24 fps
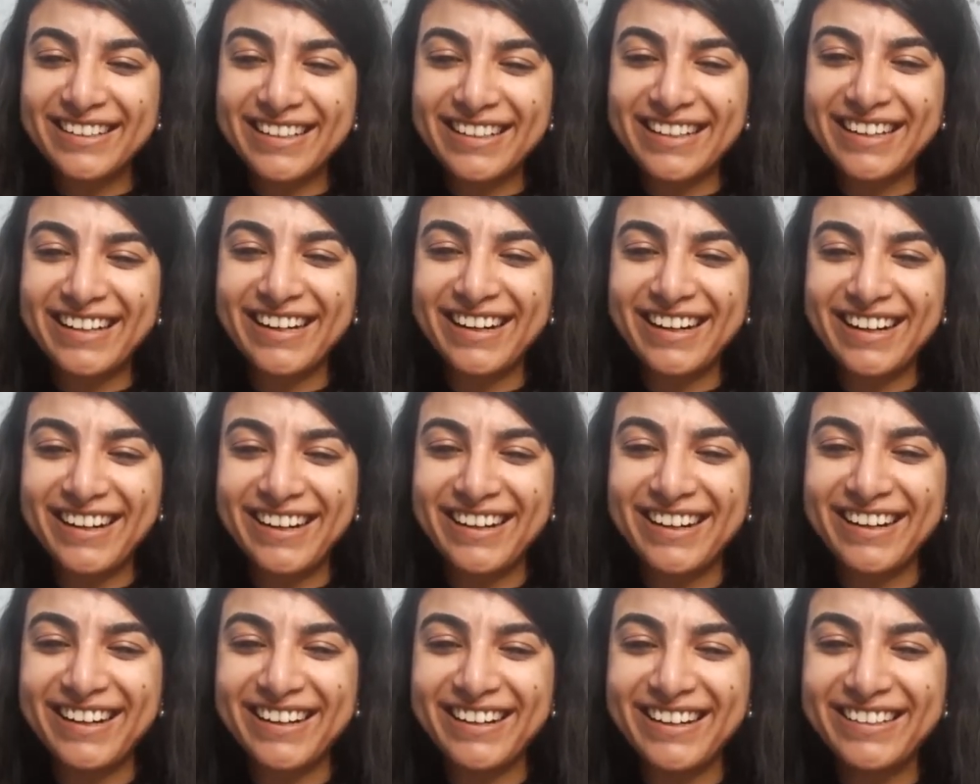
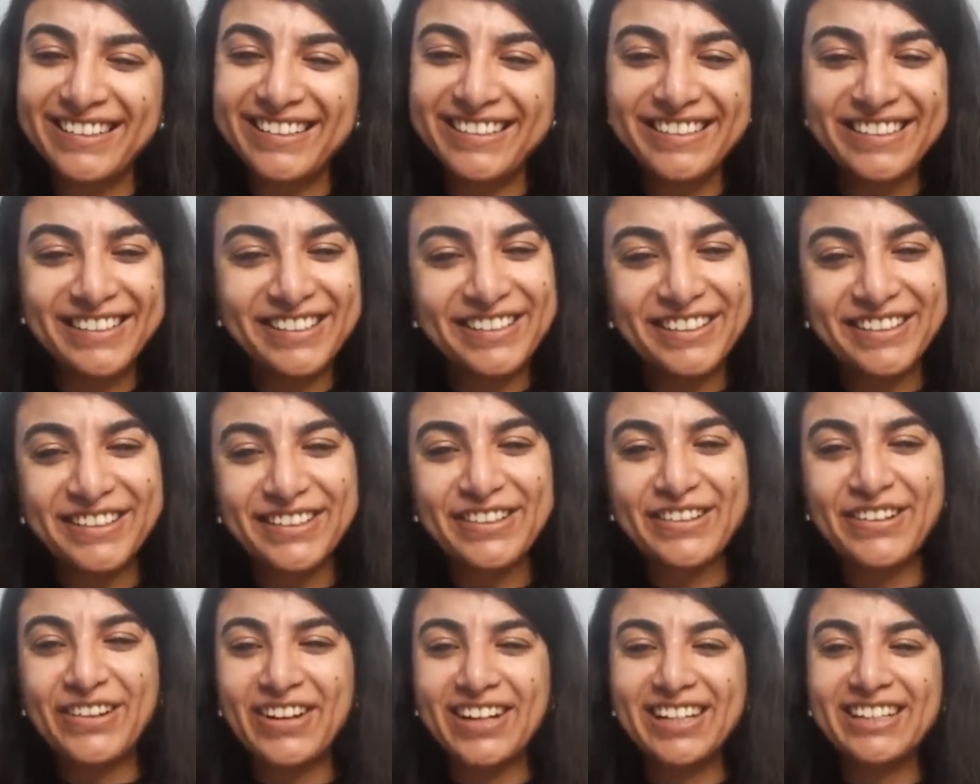Yeah,
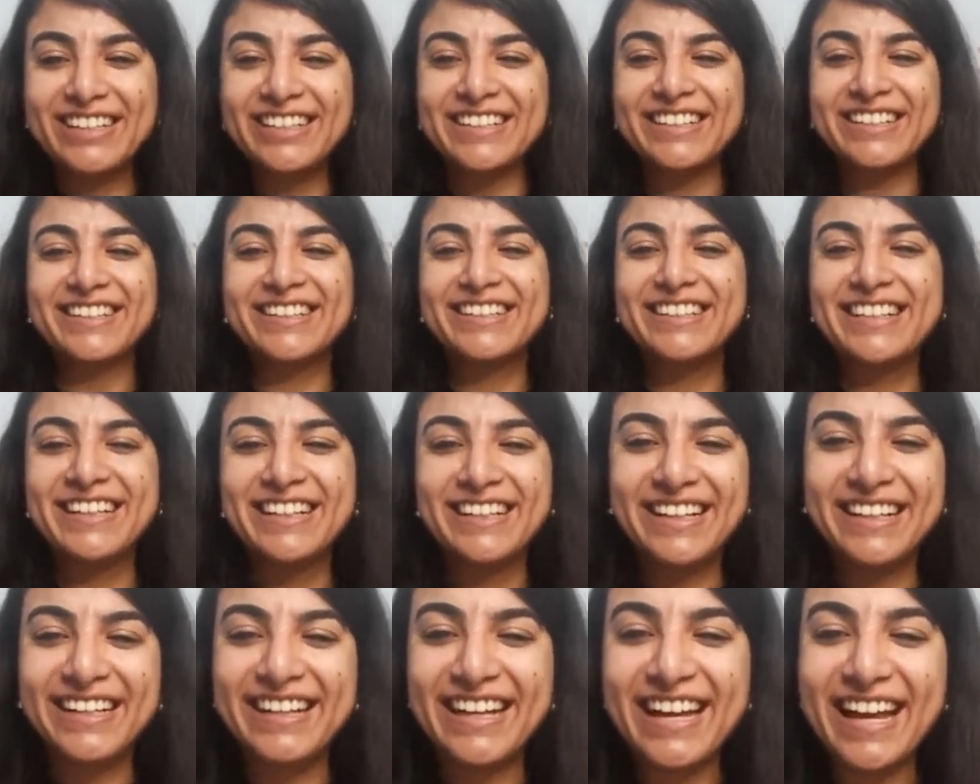got it.
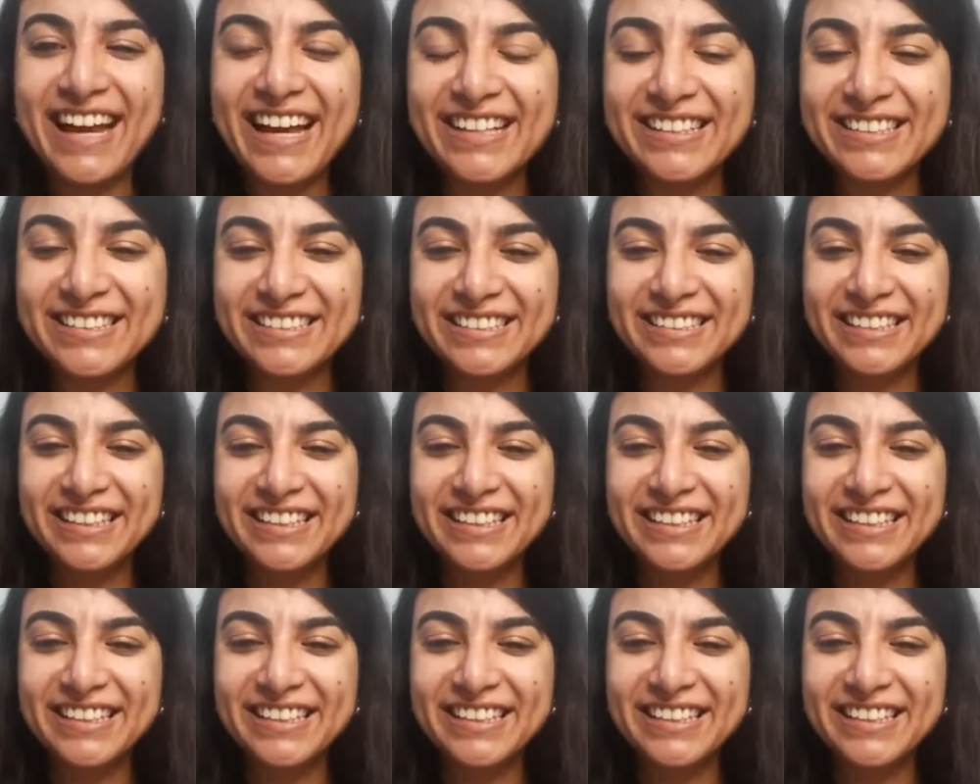Yes,